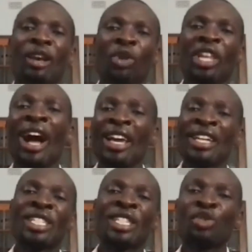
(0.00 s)
with the
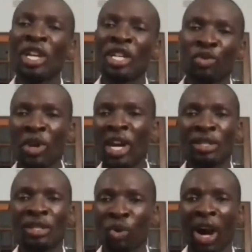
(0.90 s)
highest interest
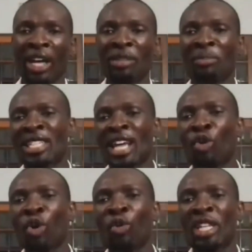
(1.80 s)
rates one, but I
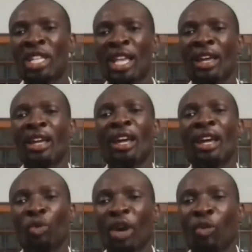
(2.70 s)
go with the
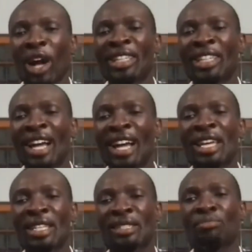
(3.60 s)
with the one that
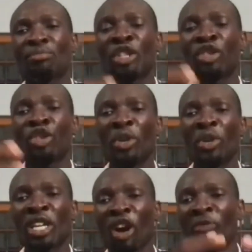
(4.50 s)
takes
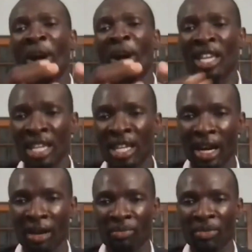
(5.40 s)
majority of my
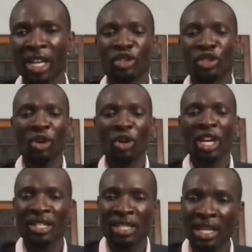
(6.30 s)
income. So he
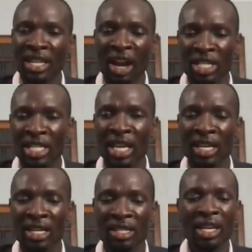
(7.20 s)
sit down and
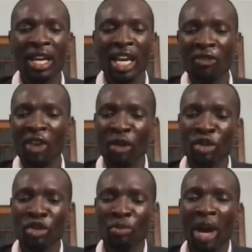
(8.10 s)
says, if I
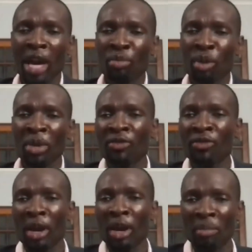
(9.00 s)
want to buy a property
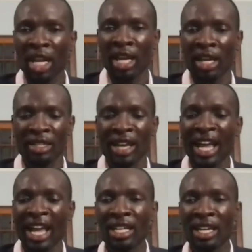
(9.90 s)
for a million
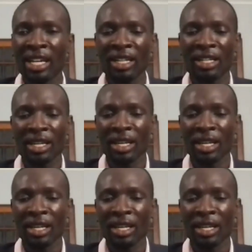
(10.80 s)
and I need